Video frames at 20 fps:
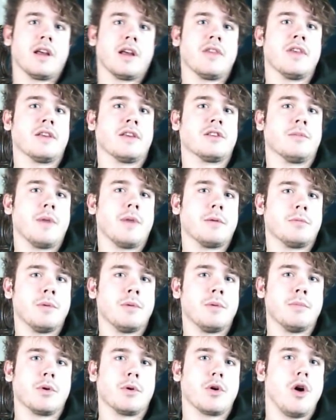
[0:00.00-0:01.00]
I think sometimes
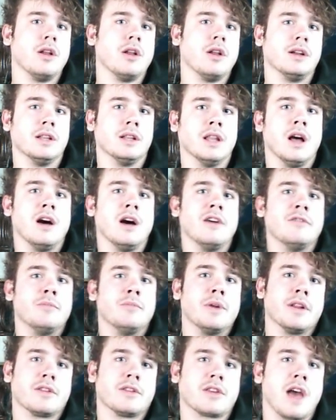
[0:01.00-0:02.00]
people call it love,
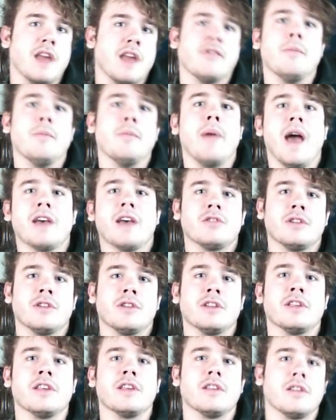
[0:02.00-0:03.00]
but it's kind of a
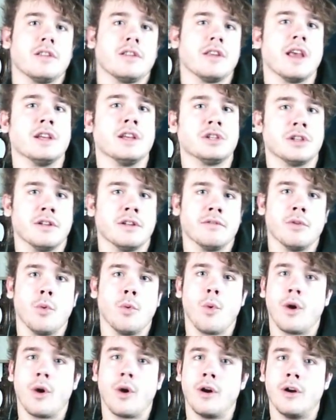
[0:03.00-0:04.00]
bastardization of the
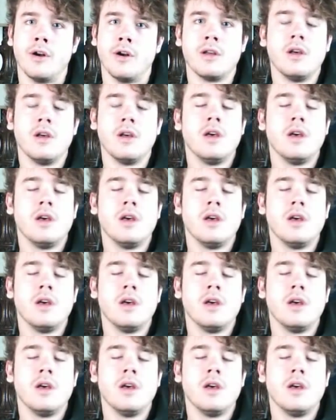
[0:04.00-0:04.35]
word.